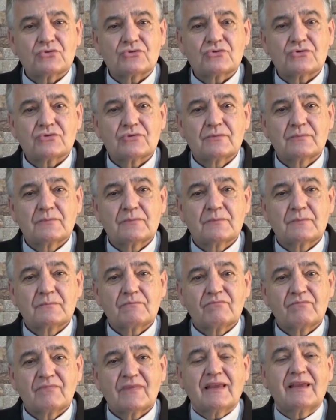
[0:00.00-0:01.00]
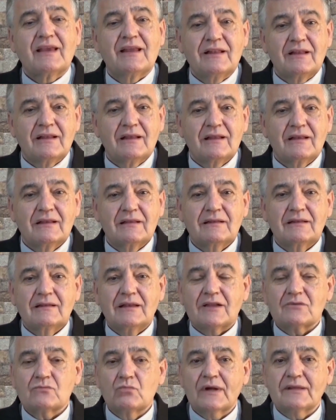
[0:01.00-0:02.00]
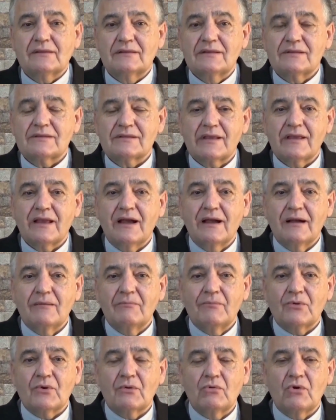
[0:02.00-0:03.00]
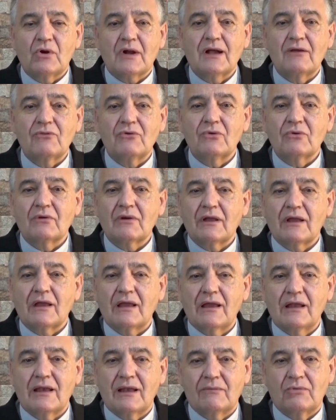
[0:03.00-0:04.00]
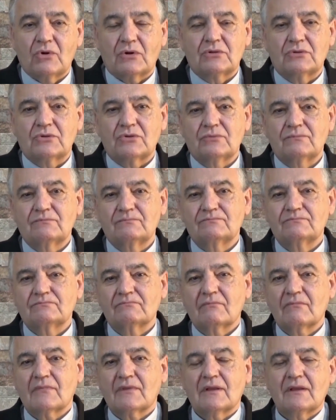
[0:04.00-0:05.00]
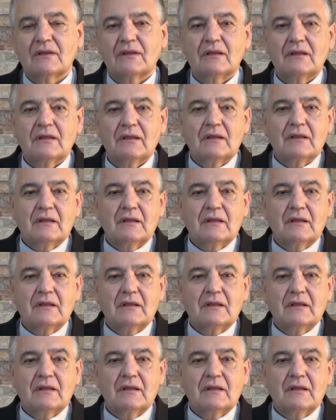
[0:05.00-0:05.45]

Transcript: It must be said that, starting with the Pope, the Catholic Church is against